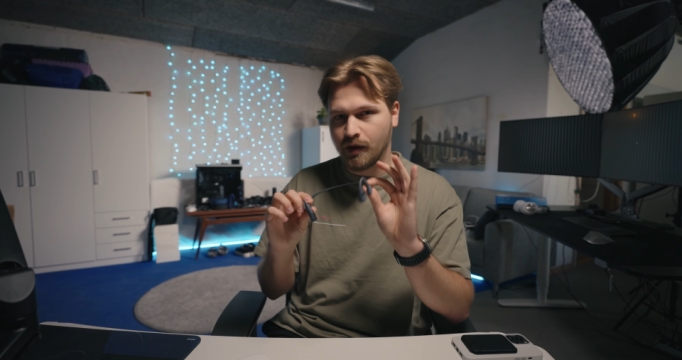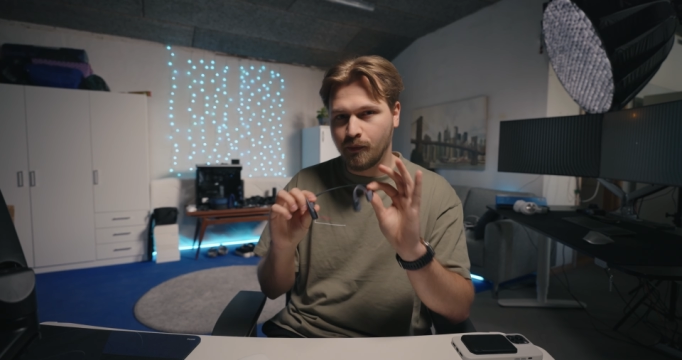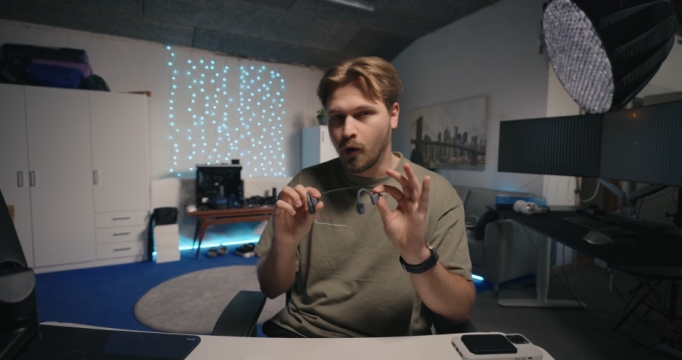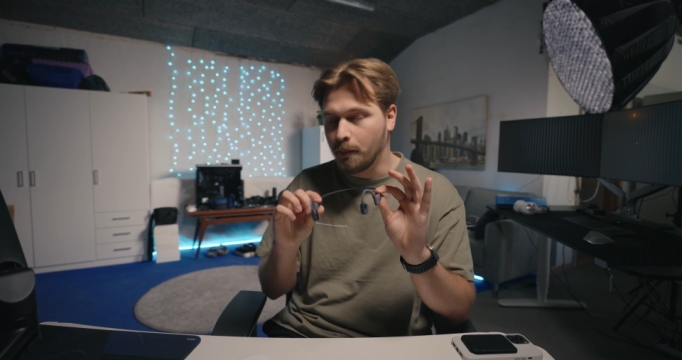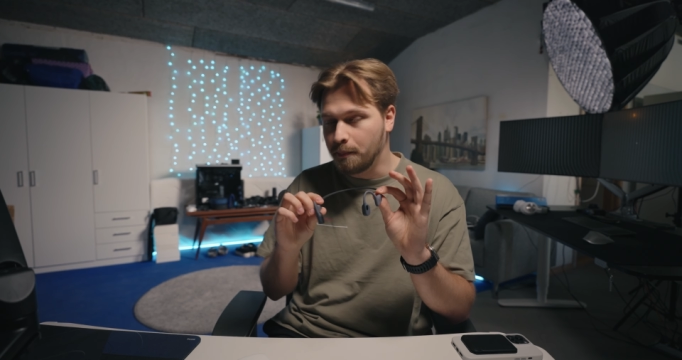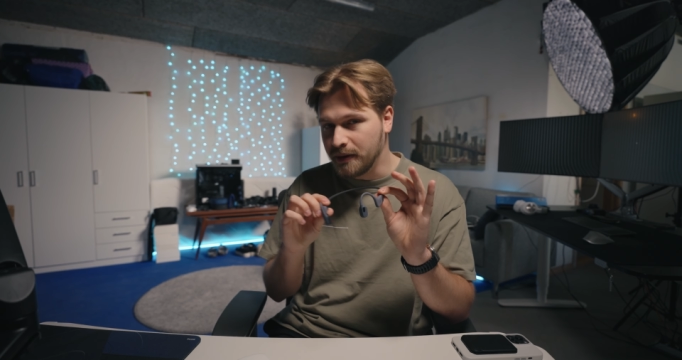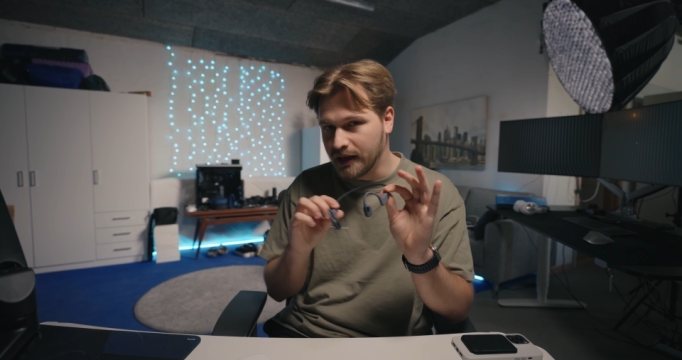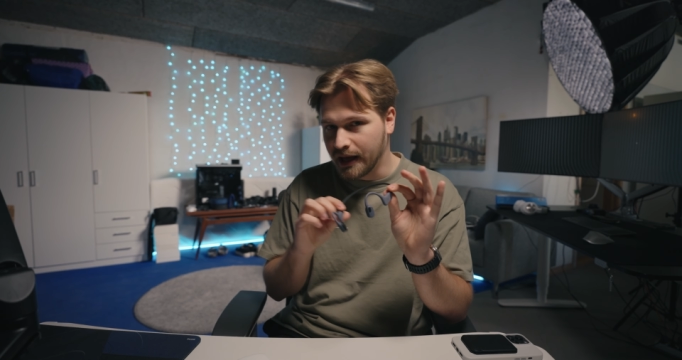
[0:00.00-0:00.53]

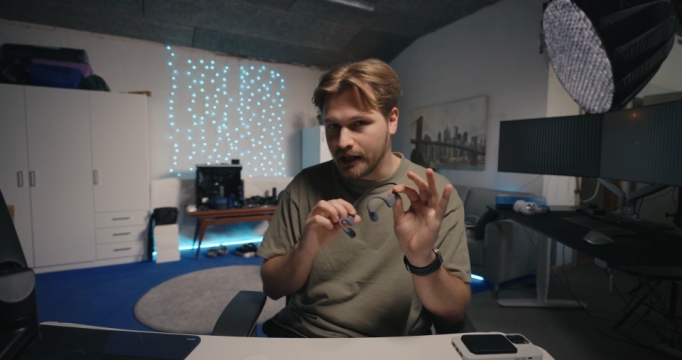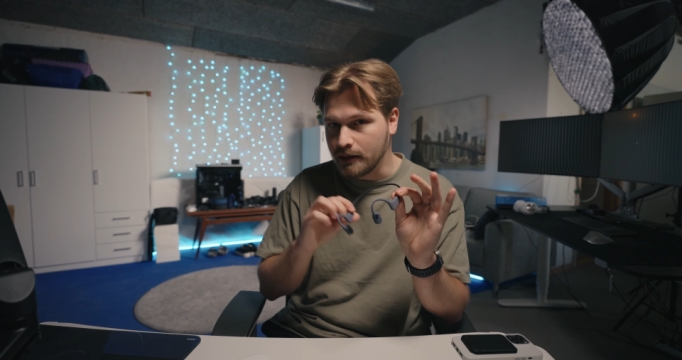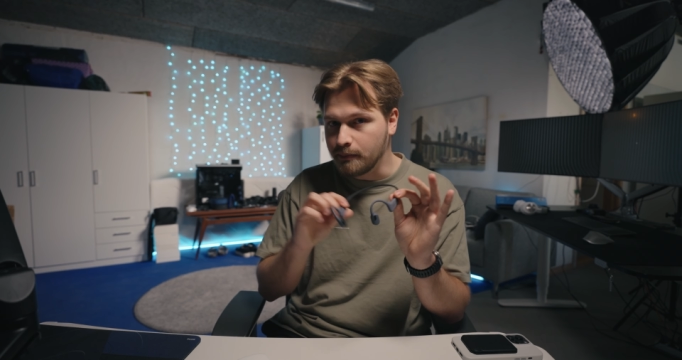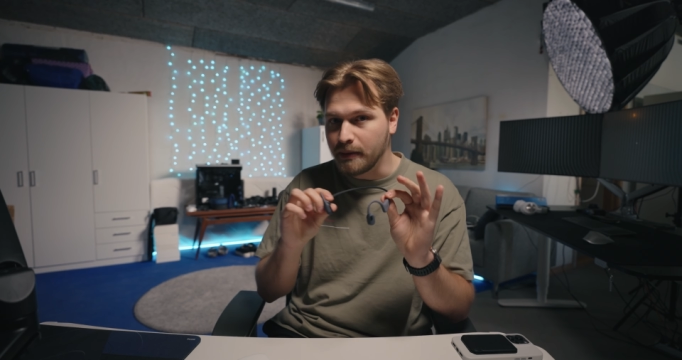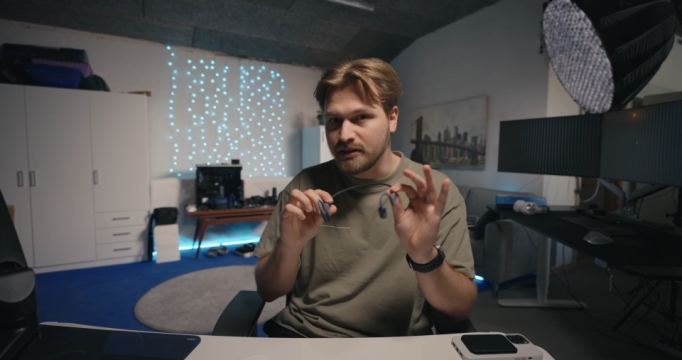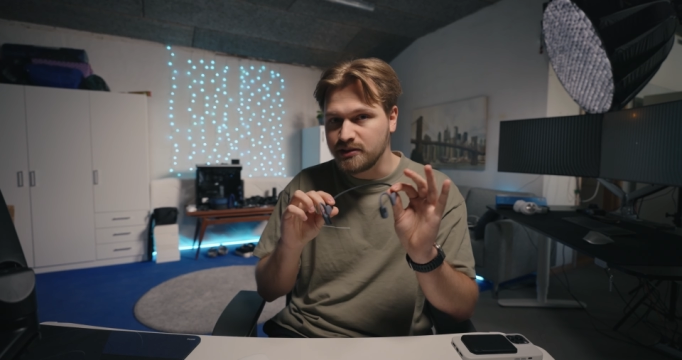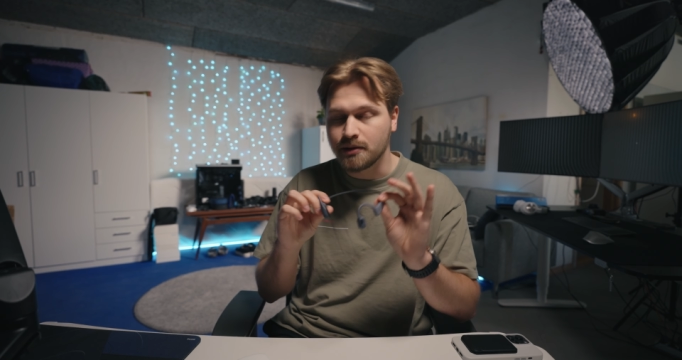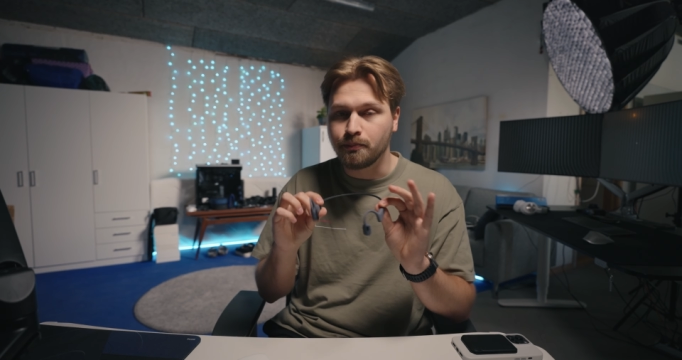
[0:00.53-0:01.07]
won't be any
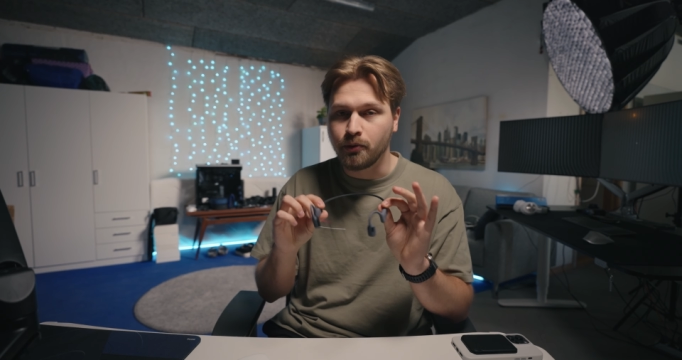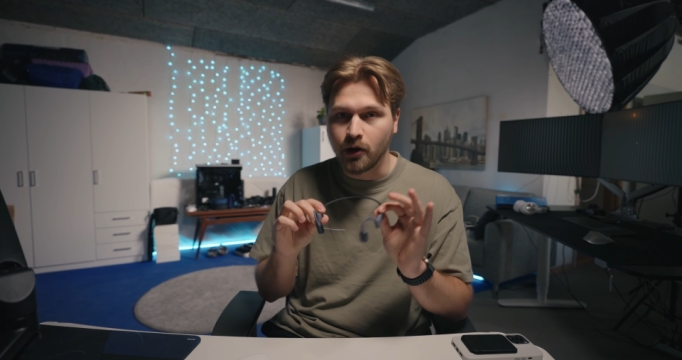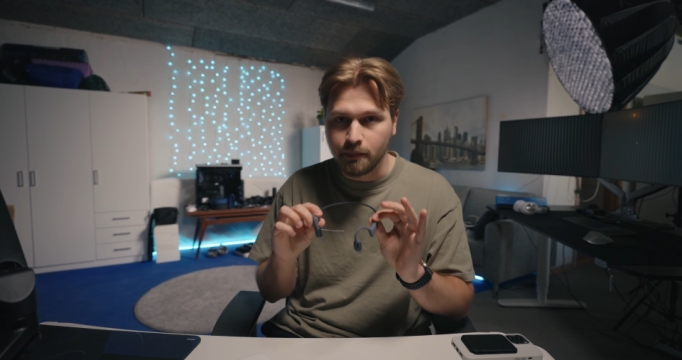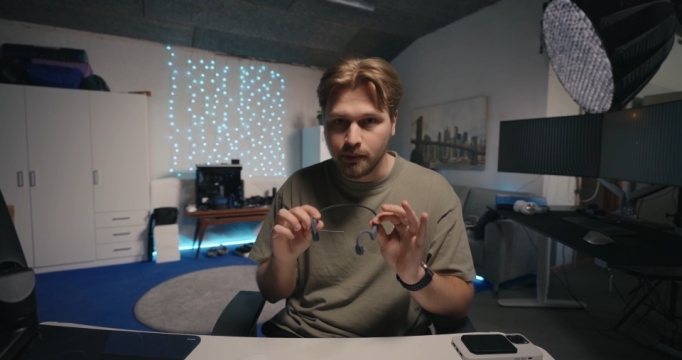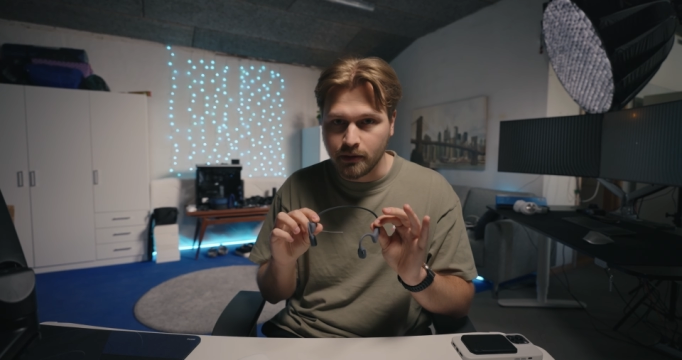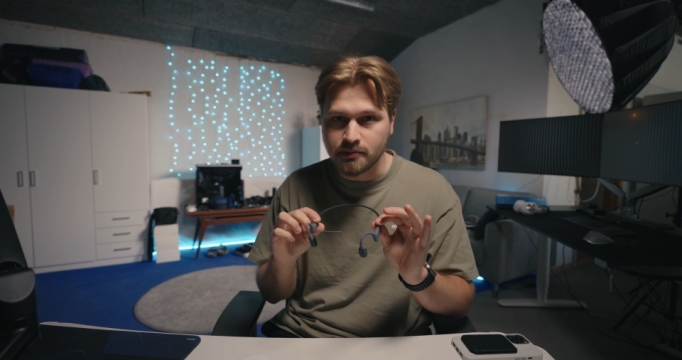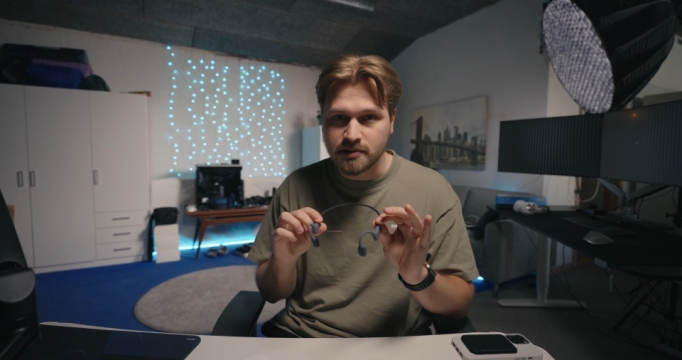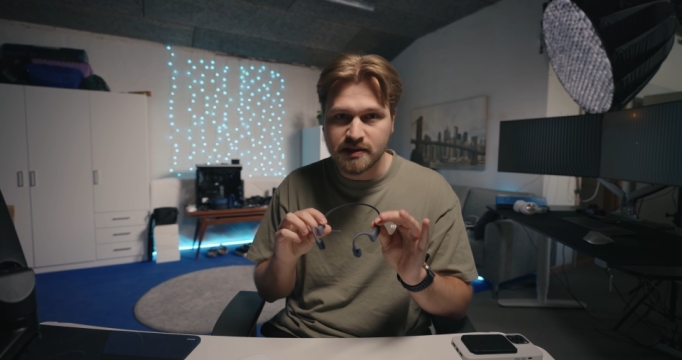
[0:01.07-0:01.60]
major
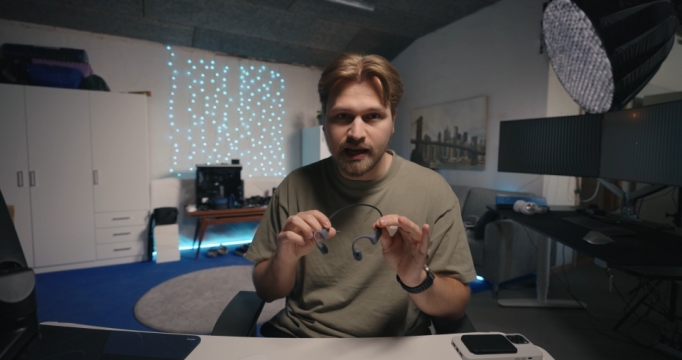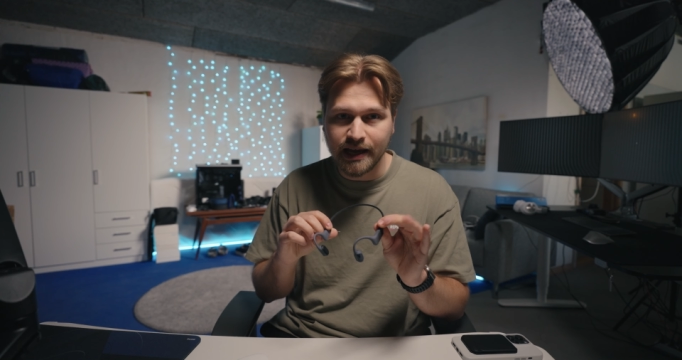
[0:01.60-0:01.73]
problems,